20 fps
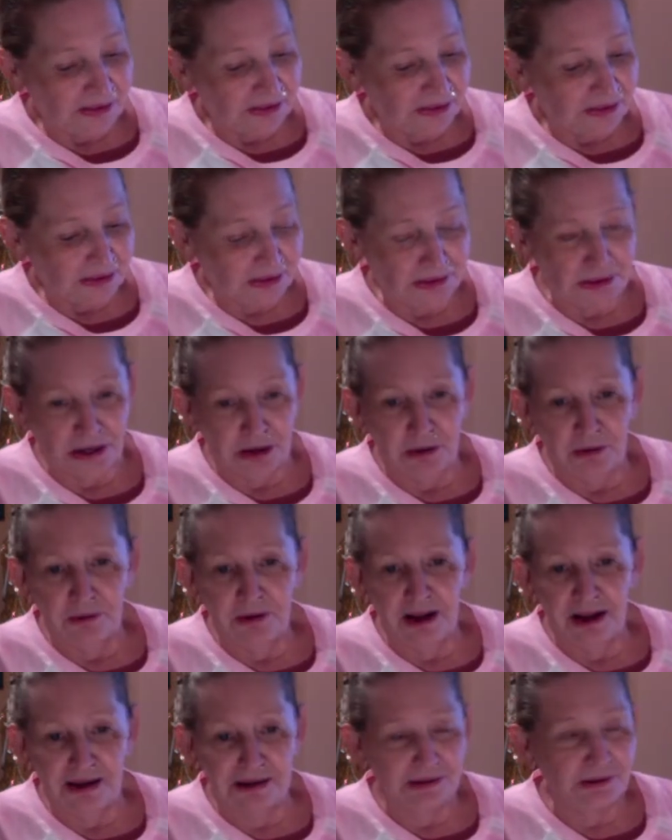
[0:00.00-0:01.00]
you
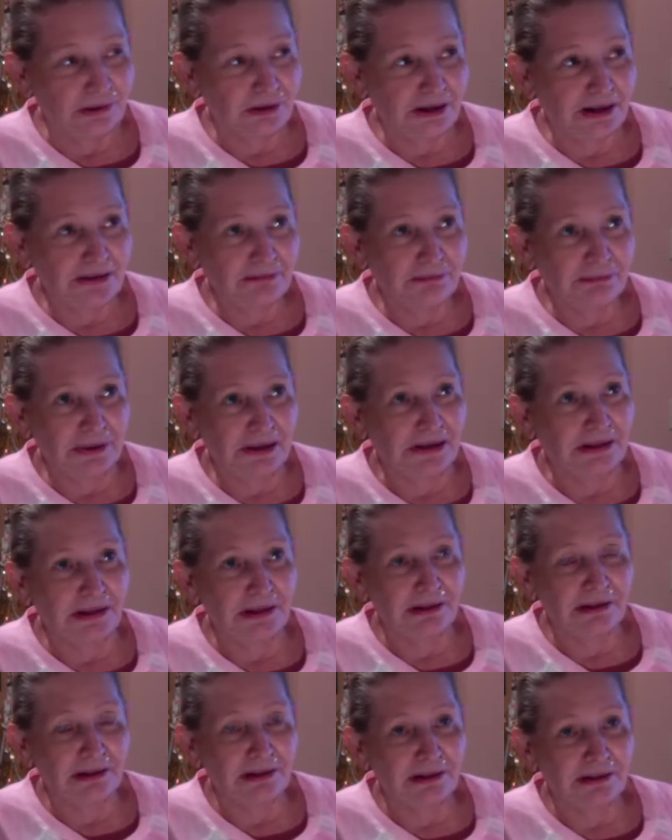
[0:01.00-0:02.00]
know, I've
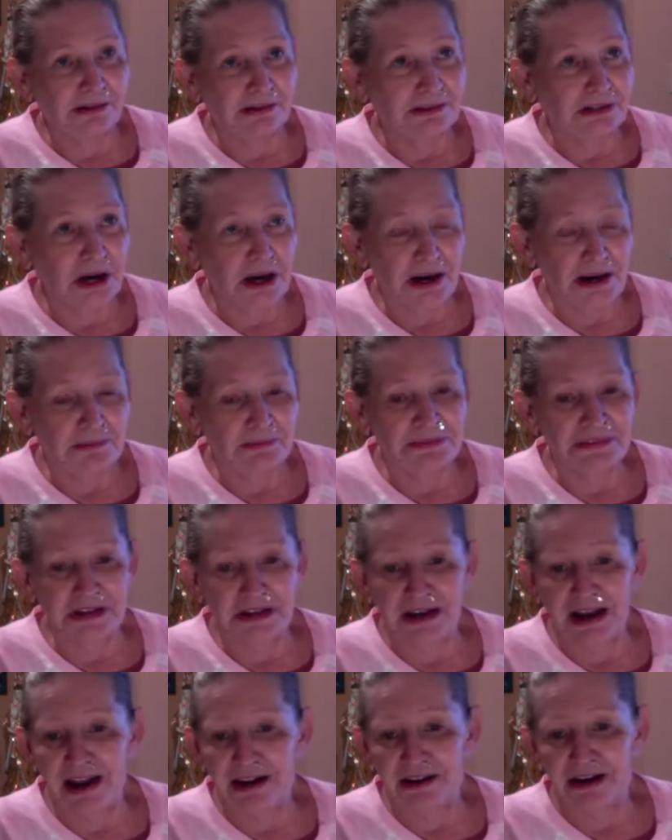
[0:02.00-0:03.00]
been times,
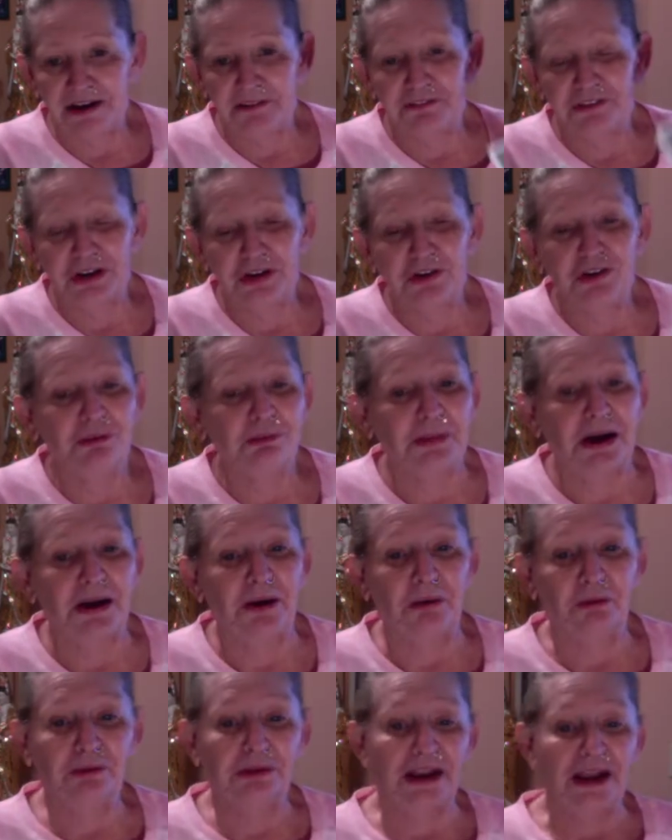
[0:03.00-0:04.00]
and I've used my
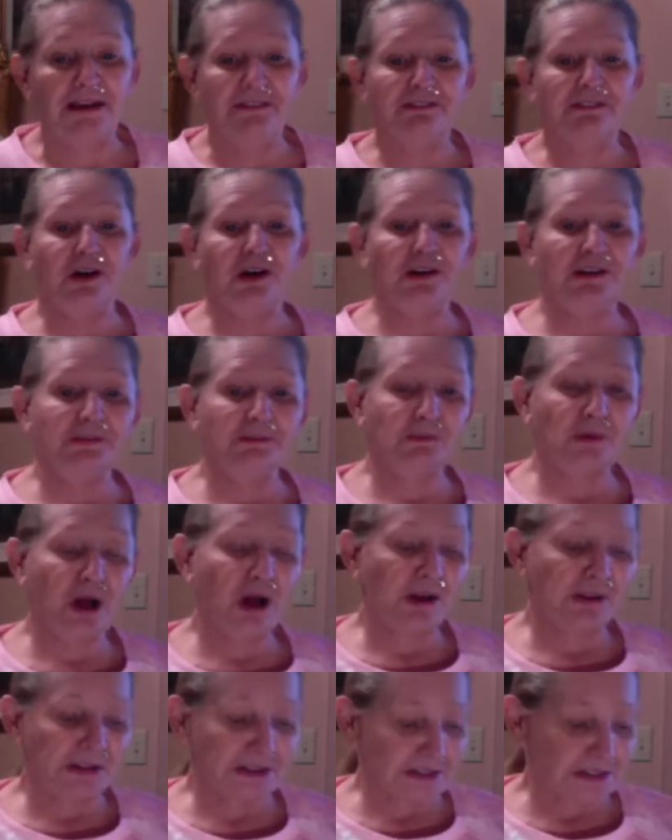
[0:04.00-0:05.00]
own life
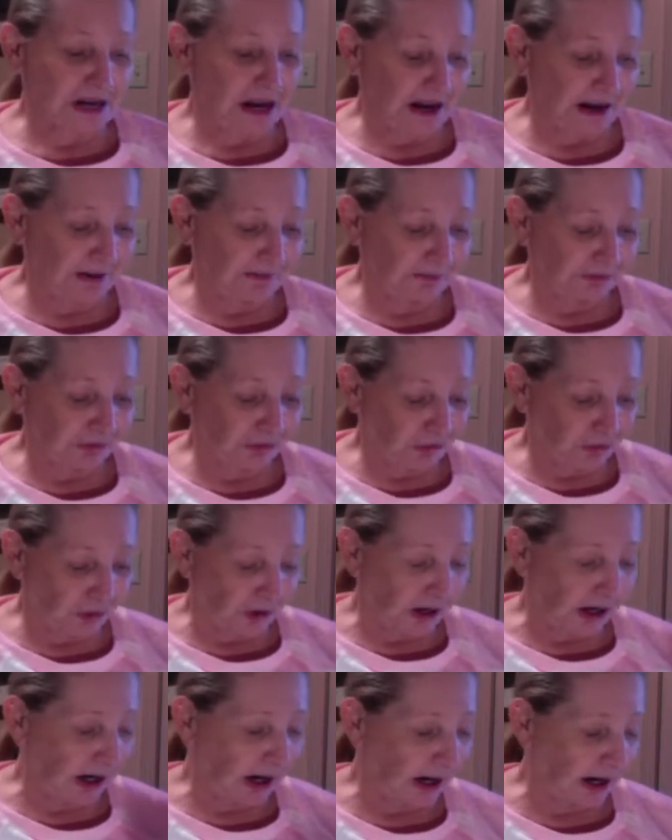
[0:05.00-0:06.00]
all the time
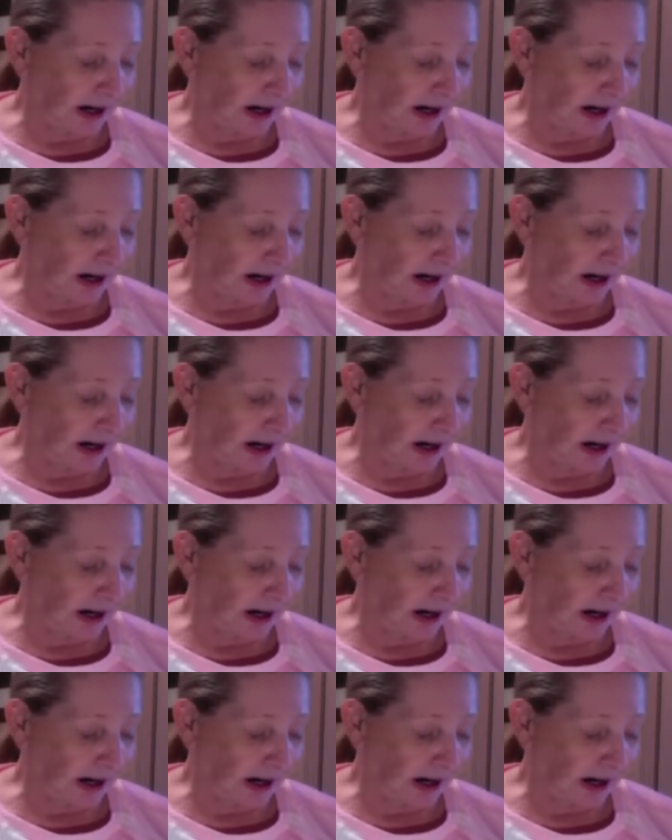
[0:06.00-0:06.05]
for,